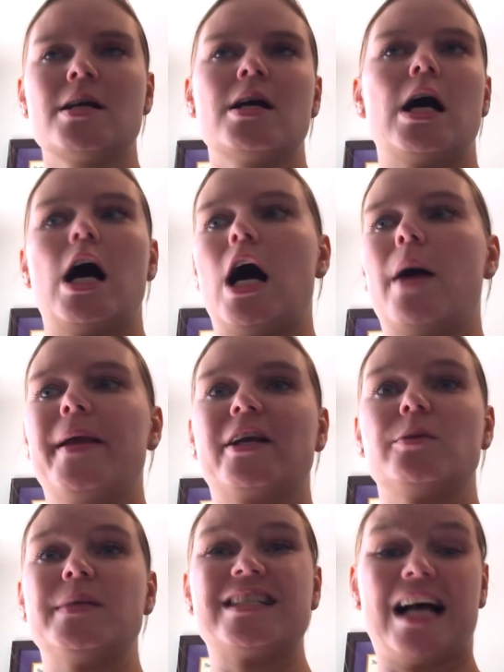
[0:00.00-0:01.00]
It could
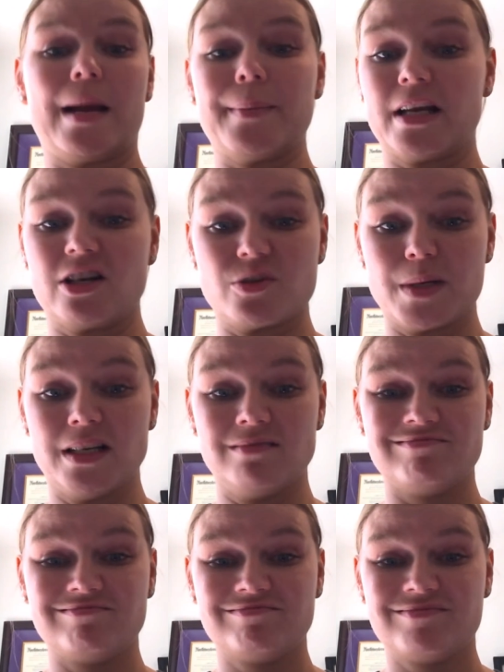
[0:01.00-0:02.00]
be time management.
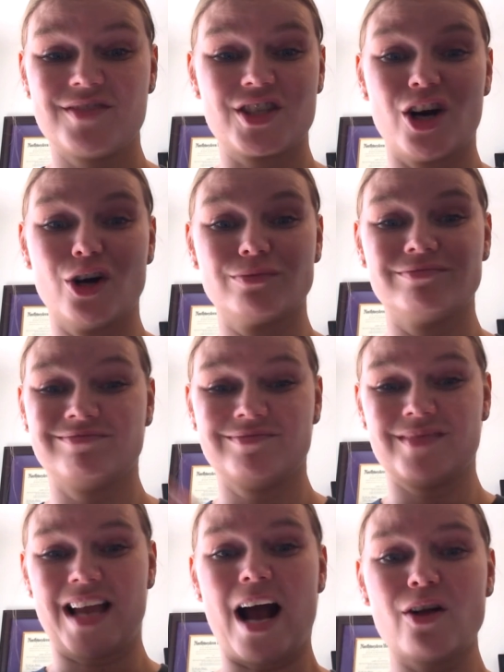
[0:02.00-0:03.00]
So
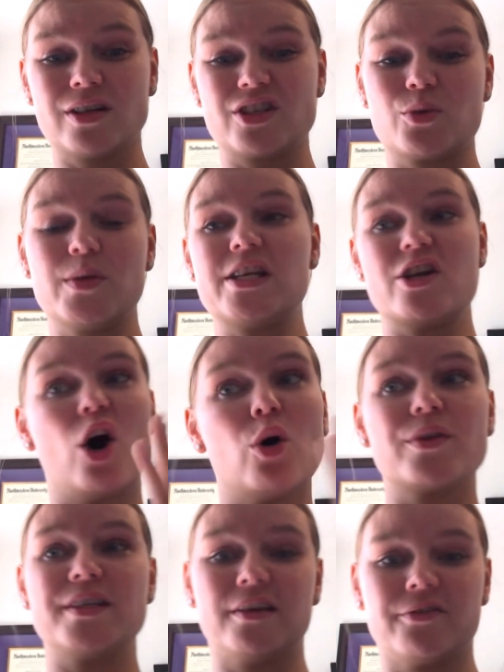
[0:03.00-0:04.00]
how long do we know the
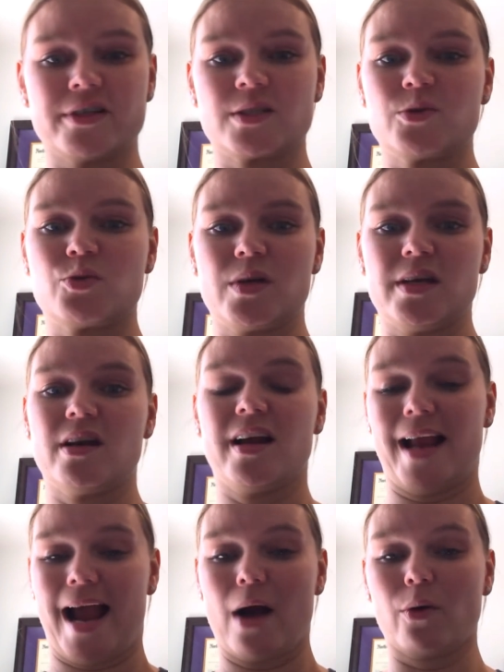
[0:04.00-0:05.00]
difference between an
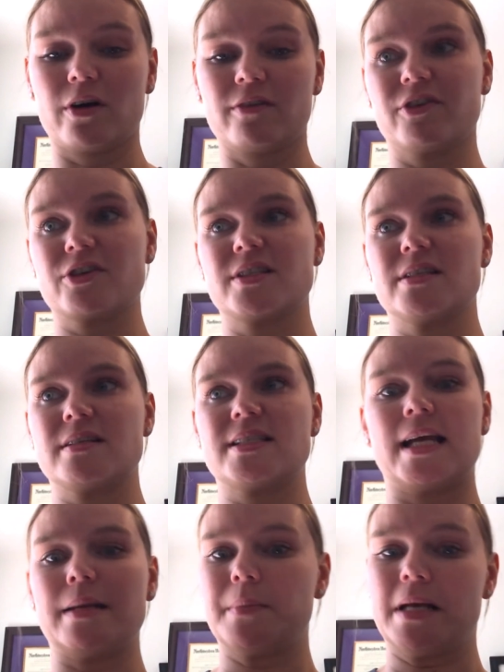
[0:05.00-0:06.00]
hour versus
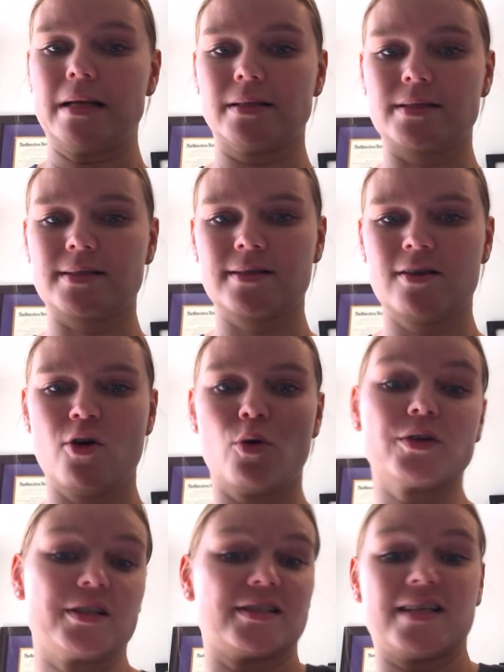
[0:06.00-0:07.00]
10 minutes? Or
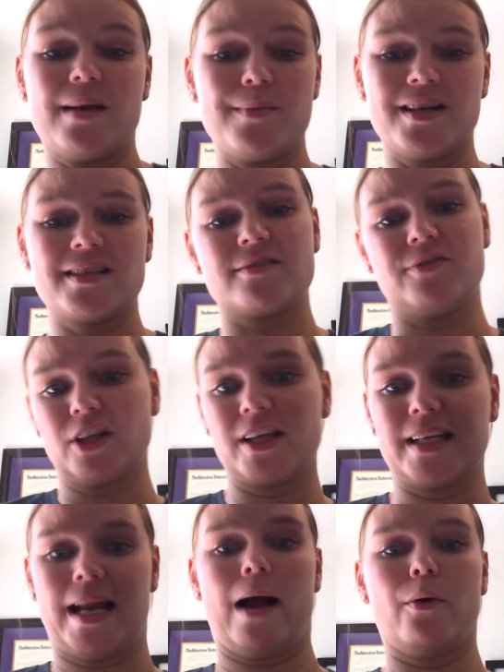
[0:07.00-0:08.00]
does 10 minutes feel like
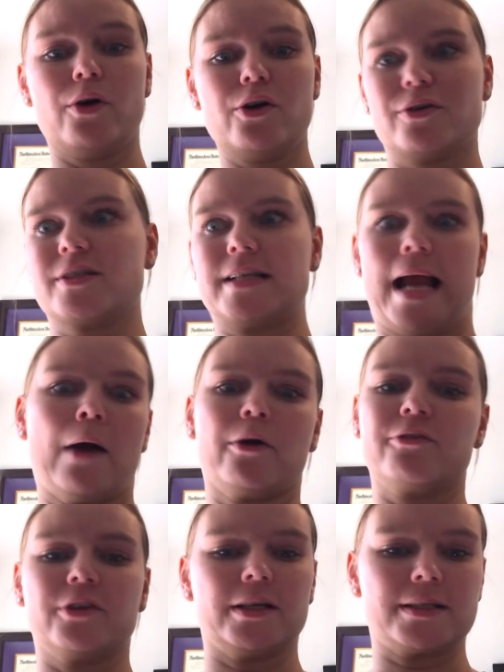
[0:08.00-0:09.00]
an hour, or does an hour
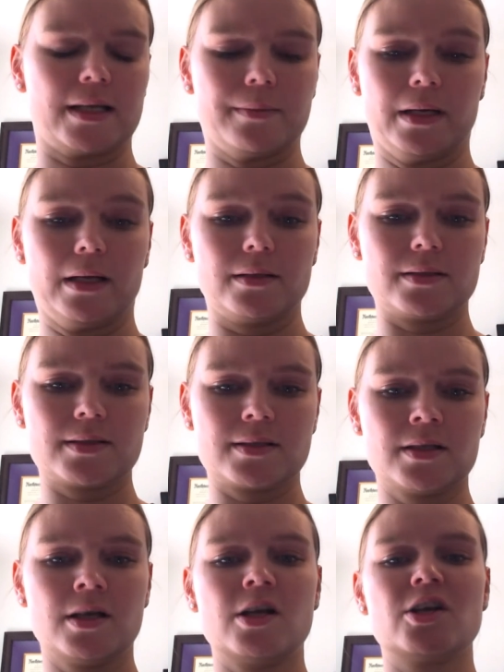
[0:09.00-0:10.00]
feel like 10 minutes?
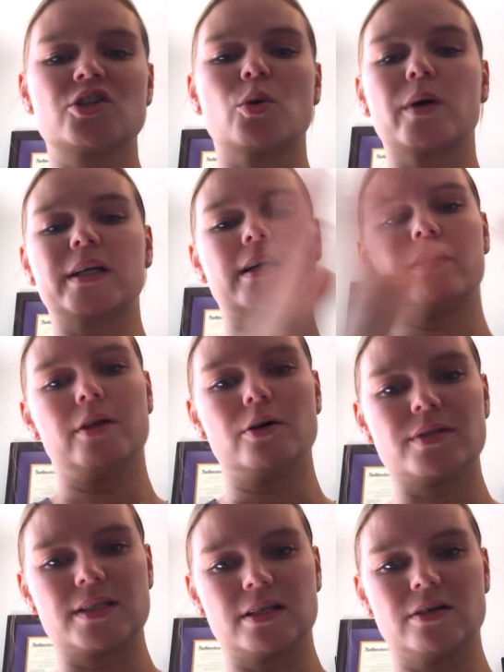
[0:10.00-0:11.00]
So working on those
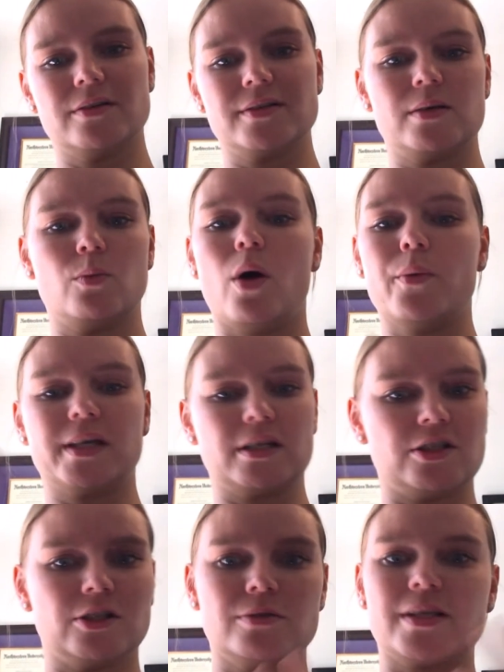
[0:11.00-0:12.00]
skills and what we can
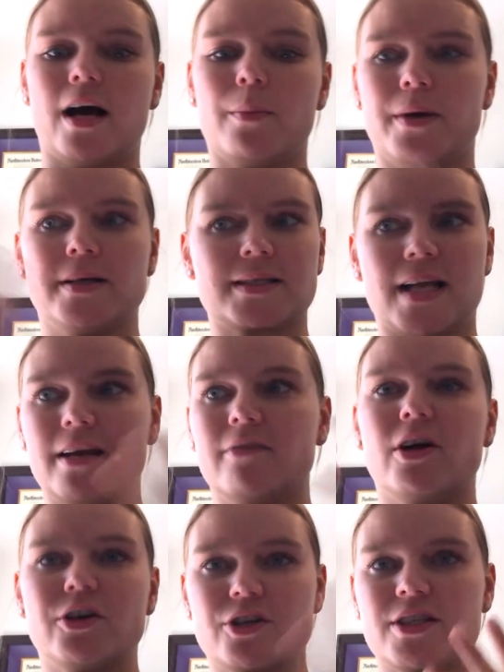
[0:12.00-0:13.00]
do to help us kind of
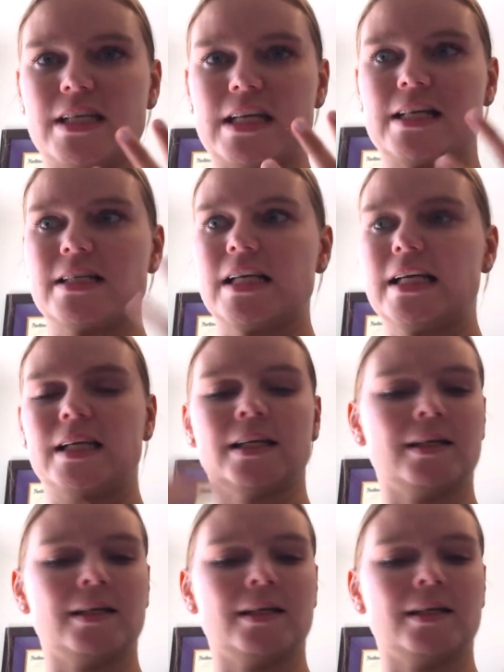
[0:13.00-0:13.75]
understand like